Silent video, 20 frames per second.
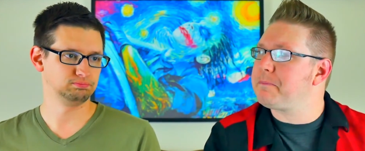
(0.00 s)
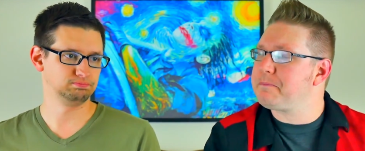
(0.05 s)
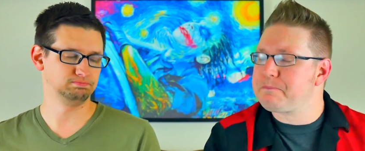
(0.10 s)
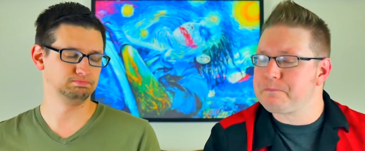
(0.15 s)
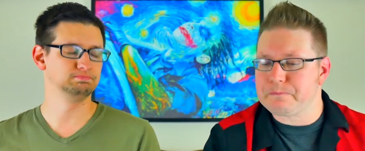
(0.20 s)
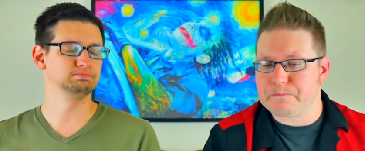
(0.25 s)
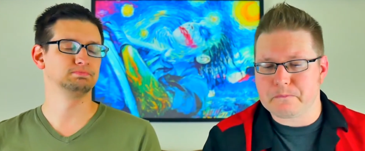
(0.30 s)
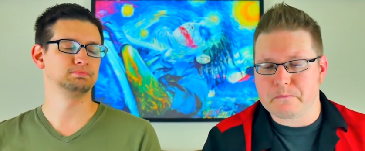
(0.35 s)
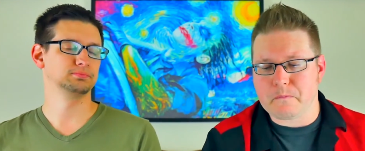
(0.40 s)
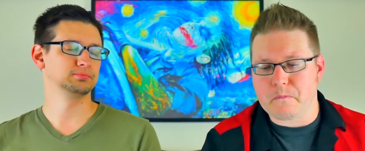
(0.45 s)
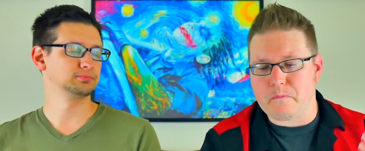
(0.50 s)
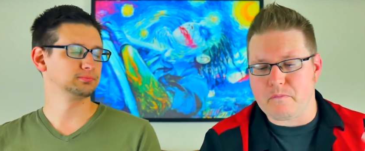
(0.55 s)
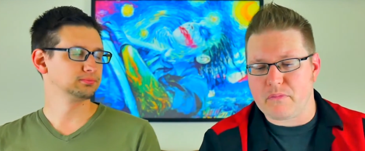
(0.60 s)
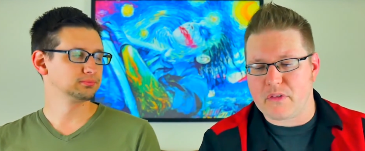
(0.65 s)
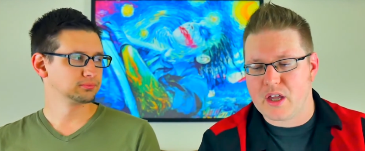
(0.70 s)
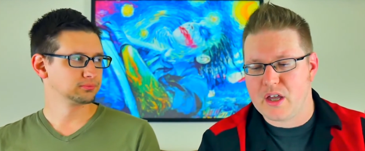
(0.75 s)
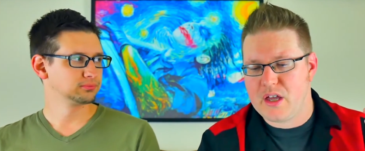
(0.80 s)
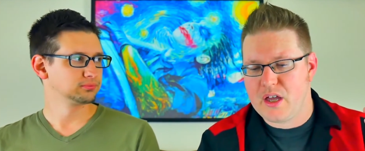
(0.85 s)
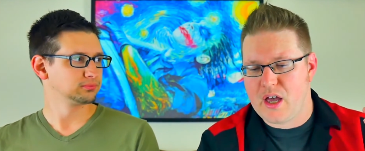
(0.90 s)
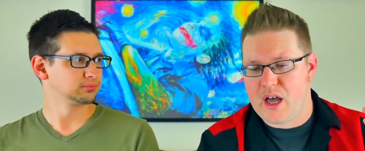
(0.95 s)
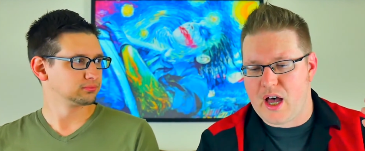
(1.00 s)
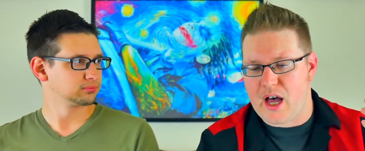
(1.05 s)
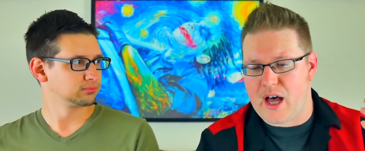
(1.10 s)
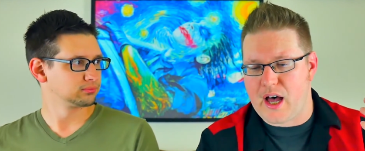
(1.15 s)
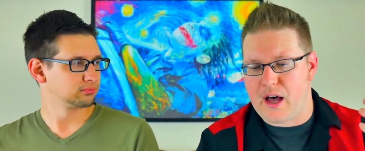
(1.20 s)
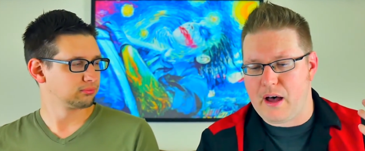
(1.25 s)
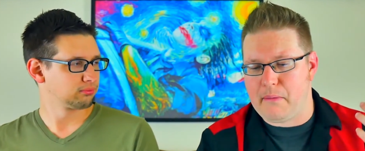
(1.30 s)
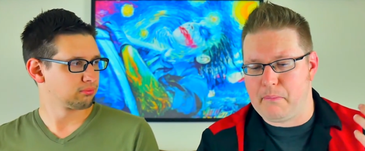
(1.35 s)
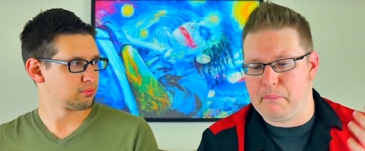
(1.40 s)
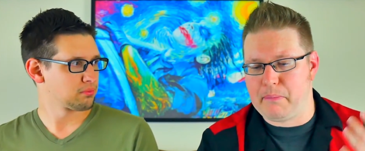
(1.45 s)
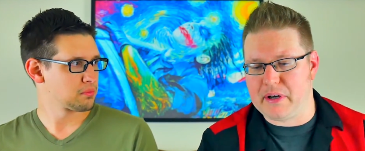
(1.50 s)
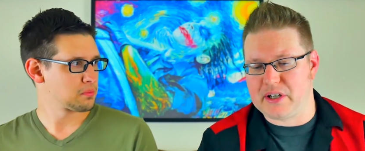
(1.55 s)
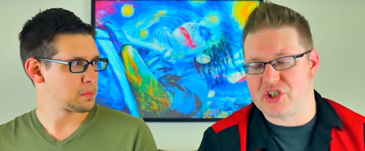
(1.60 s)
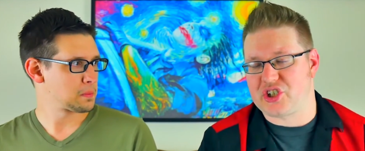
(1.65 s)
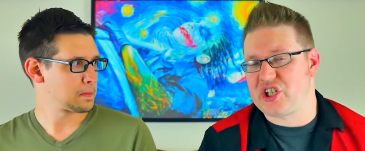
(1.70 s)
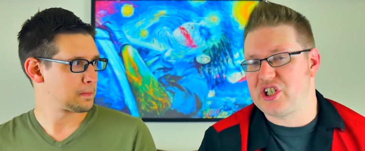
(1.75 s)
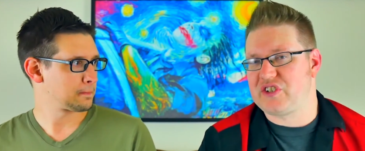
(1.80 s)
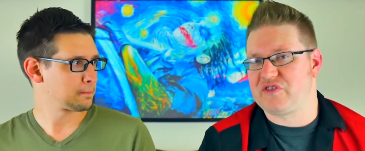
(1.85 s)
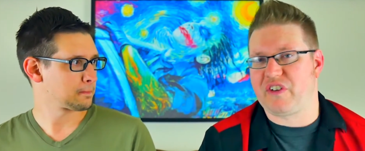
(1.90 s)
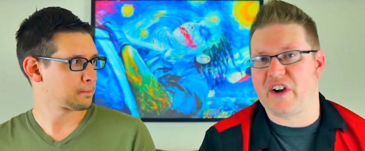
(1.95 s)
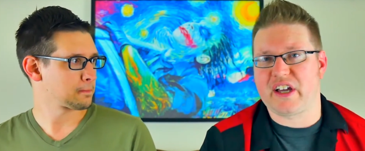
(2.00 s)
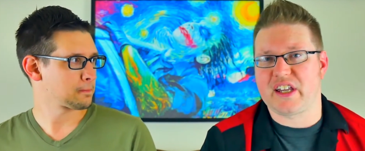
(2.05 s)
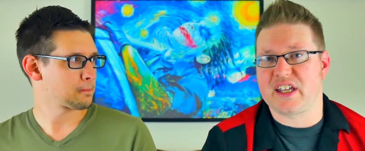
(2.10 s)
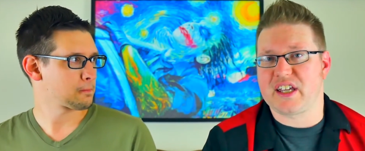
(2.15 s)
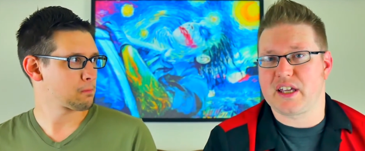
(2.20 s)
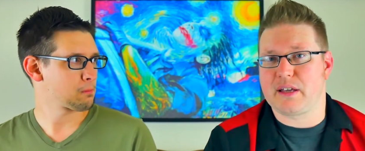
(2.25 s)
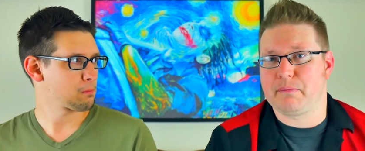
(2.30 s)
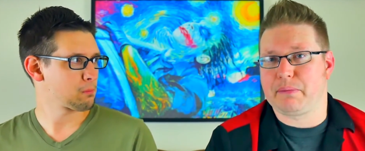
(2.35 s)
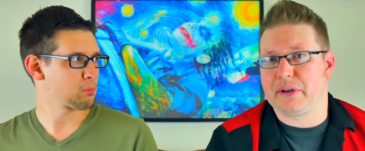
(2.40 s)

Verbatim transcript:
Speaker 1: Mm -hmm. uh, but she's fighting in